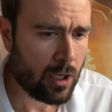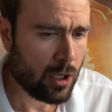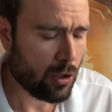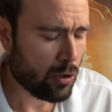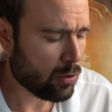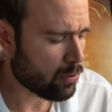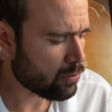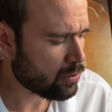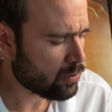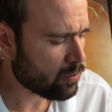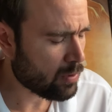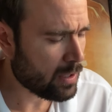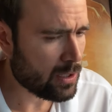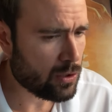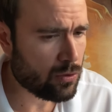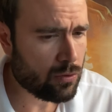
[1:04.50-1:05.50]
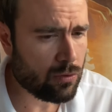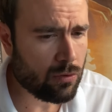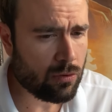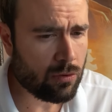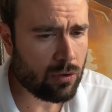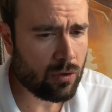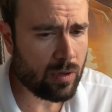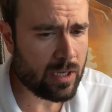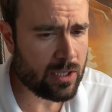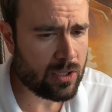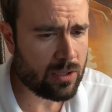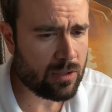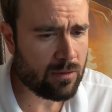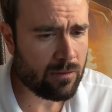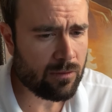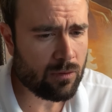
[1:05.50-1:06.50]
Those
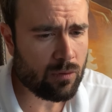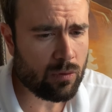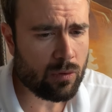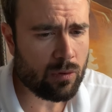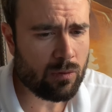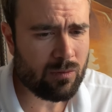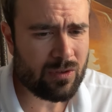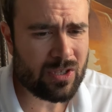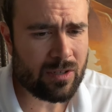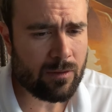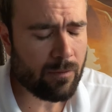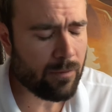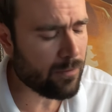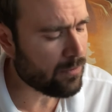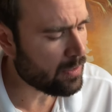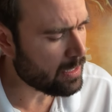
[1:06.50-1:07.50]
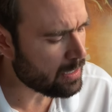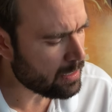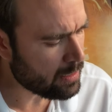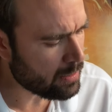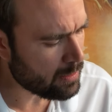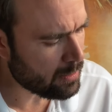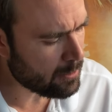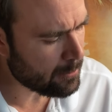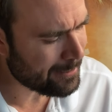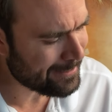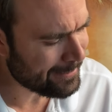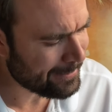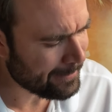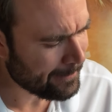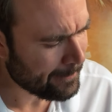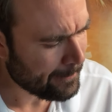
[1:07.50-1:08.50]
retrogressive grooves of fear
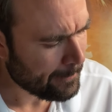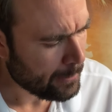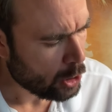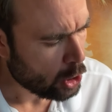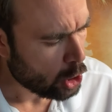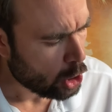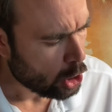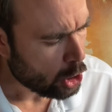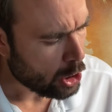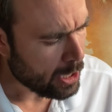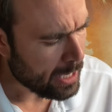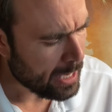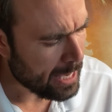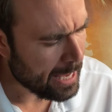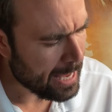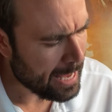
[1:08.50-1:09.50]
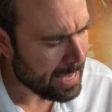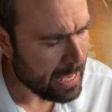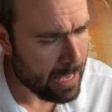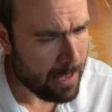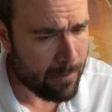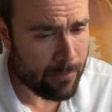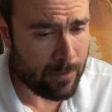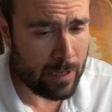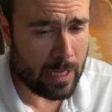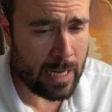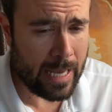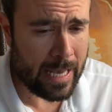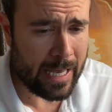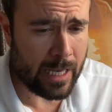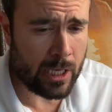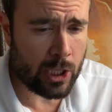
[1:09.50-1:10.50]
have
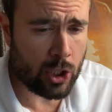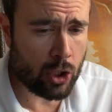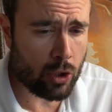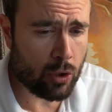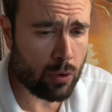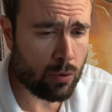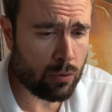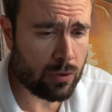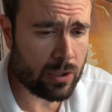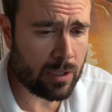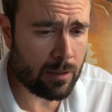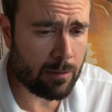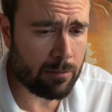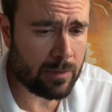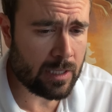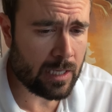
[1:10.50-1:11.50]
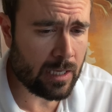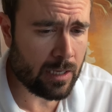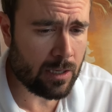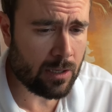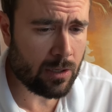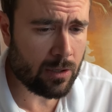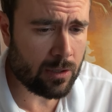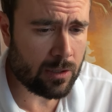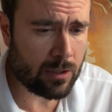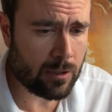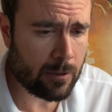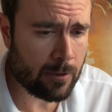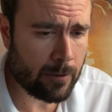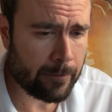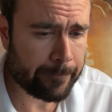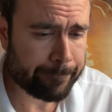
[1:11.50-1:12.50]
led to some tears.
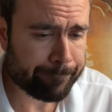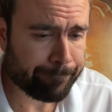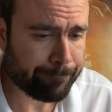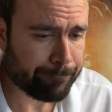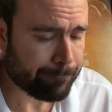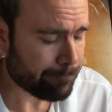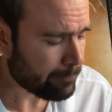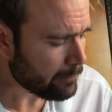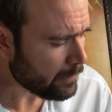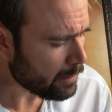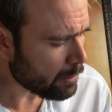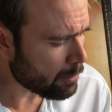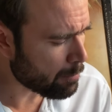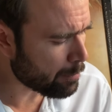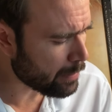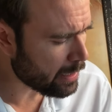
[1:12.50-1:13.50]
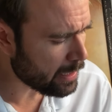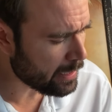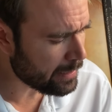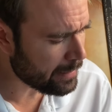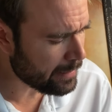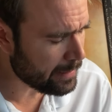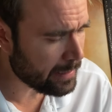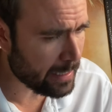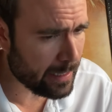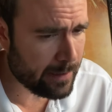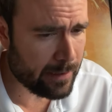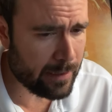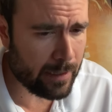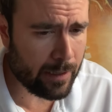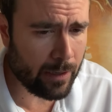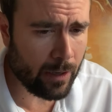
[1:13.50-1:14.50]
But
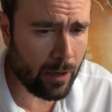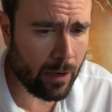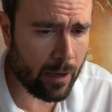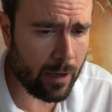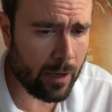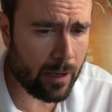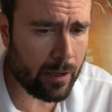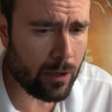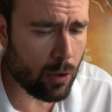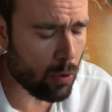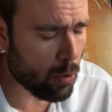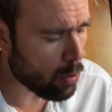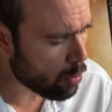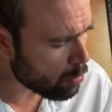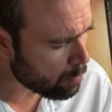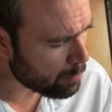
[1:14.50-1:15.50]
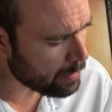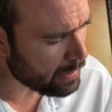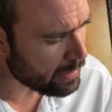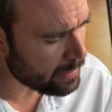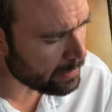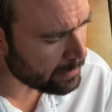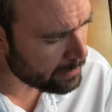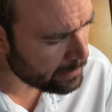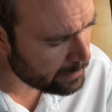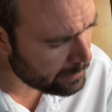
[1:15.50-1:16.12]
then the heart opened